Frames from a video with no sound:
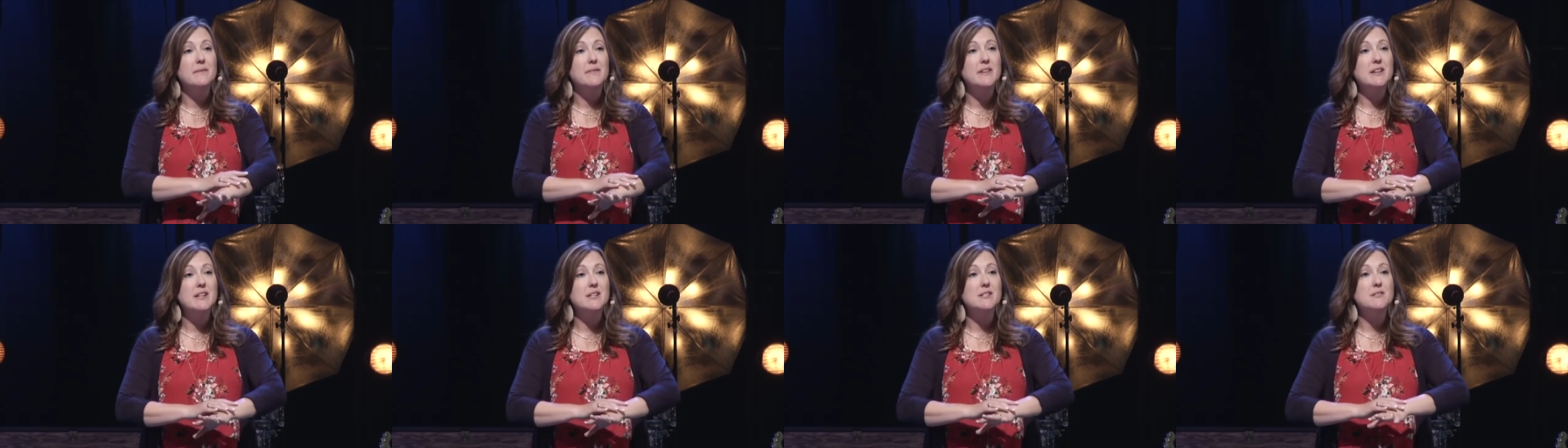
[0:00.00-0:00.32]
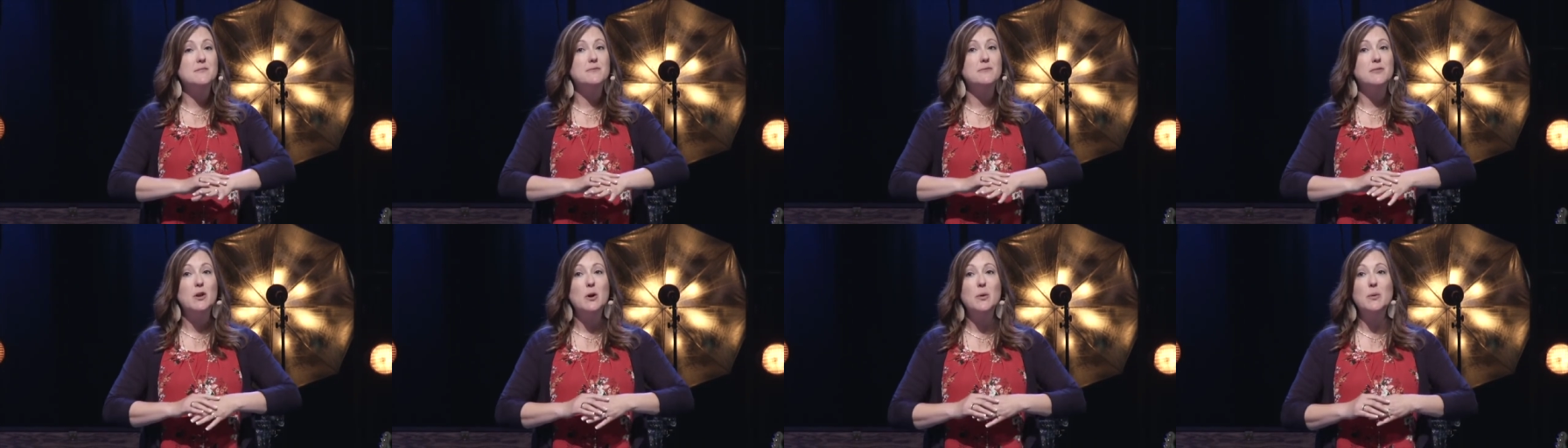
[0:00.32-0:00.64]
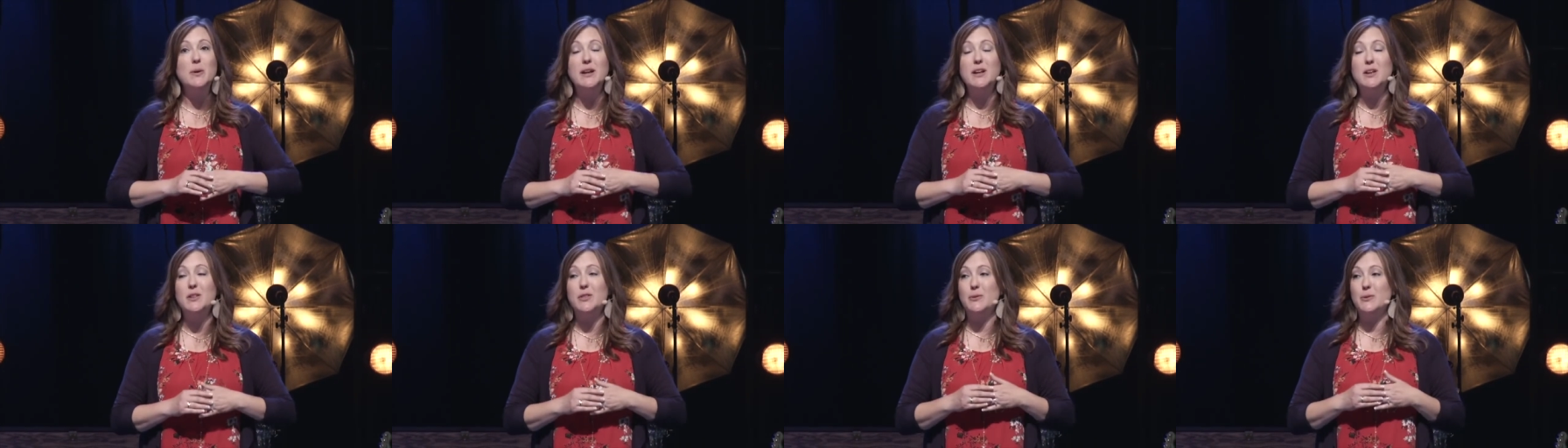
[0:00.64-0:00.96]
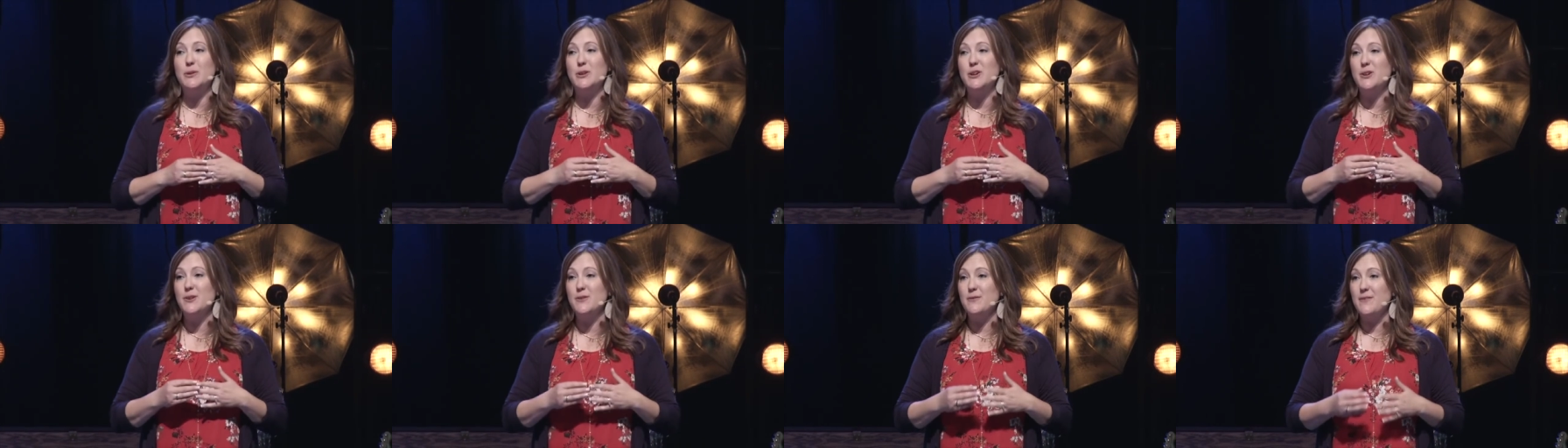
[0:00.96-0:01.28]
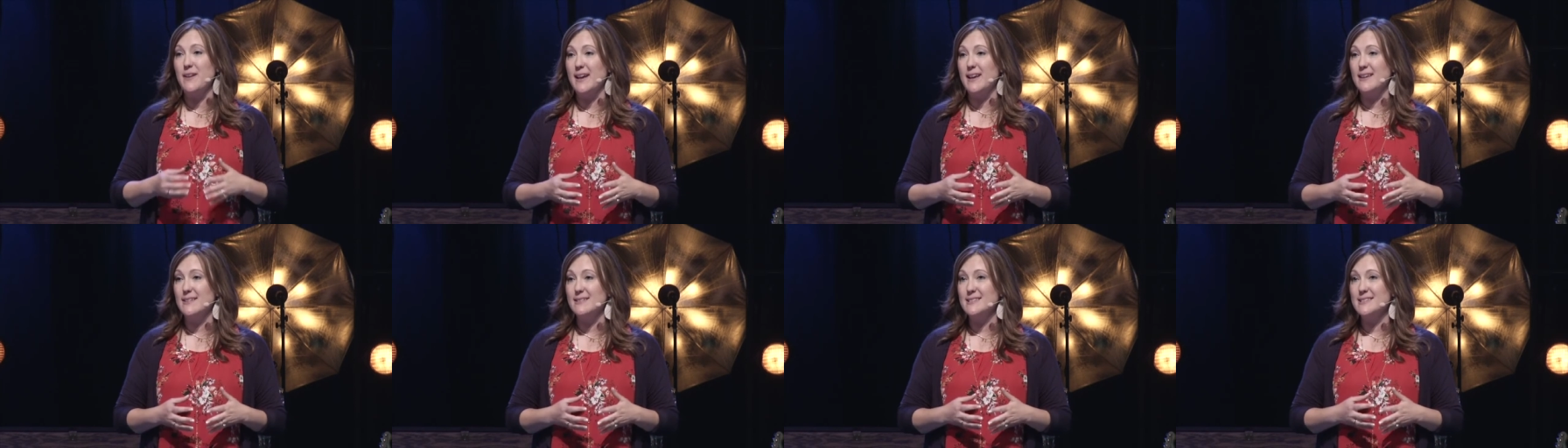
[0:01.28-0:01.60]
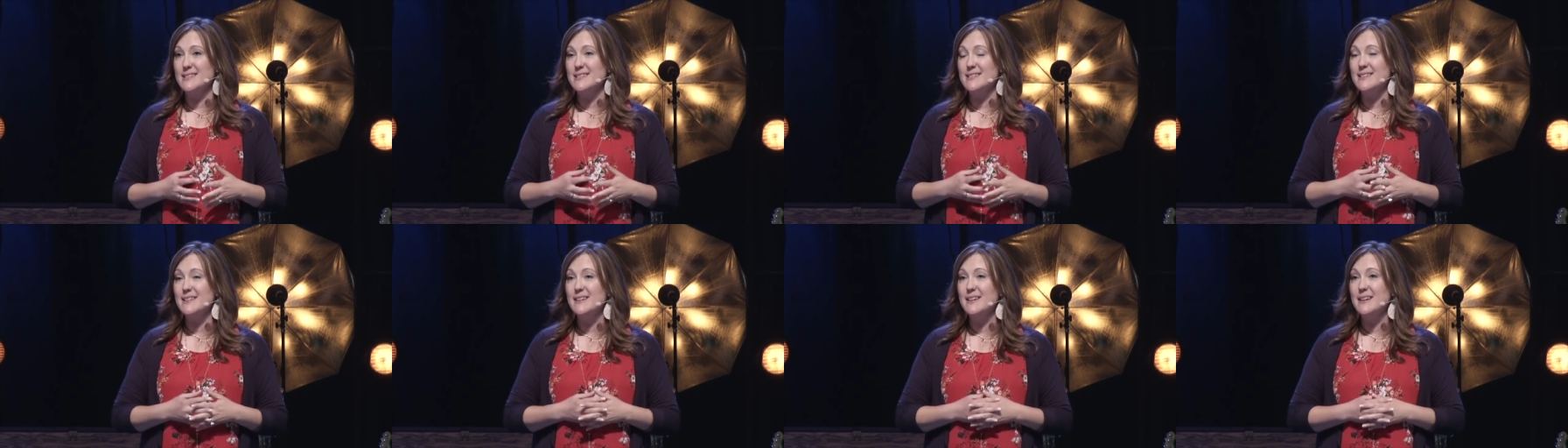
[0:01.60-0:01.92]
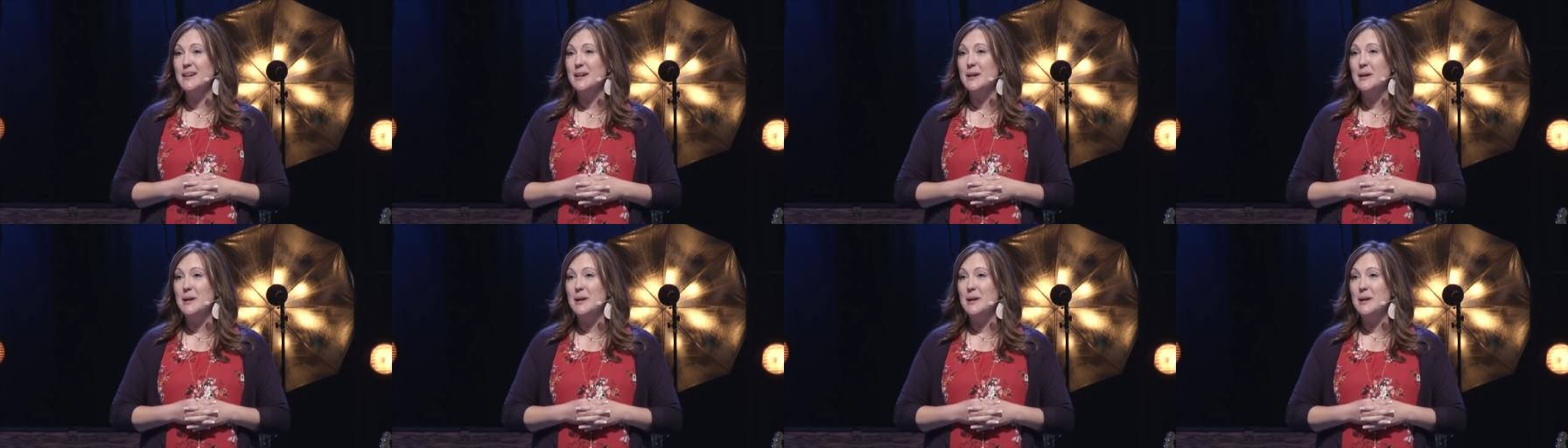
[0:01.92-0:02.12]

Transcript: that is flowing through your veins.